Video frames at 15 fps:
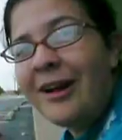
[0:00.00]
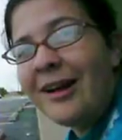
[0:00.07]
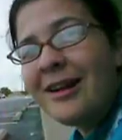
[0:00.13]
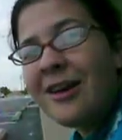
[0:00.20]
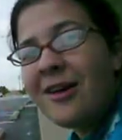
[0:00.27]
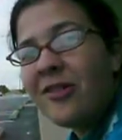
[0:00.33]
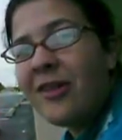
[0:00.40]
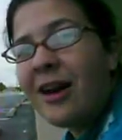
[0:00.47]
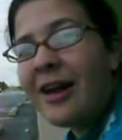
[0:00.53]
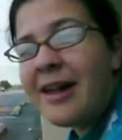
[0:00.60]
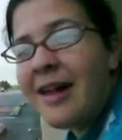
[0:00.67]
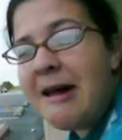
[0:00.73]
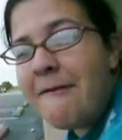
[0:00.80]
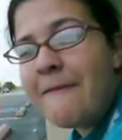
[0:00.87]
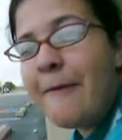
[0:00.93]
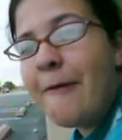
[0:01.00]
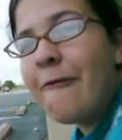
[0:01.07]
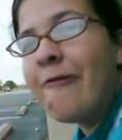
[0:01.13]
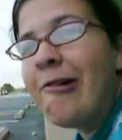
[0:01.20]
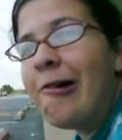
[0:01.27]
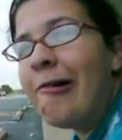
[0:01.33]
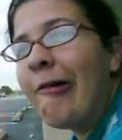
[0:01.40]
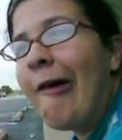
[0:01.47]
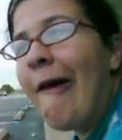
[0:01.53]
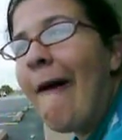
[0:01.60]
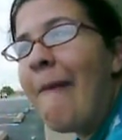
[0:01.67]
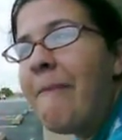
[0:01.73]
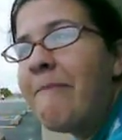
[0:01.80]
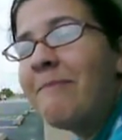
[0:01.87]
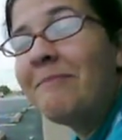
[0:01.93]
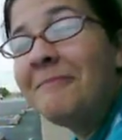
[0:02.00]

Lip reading: idea that I can't reveal yet.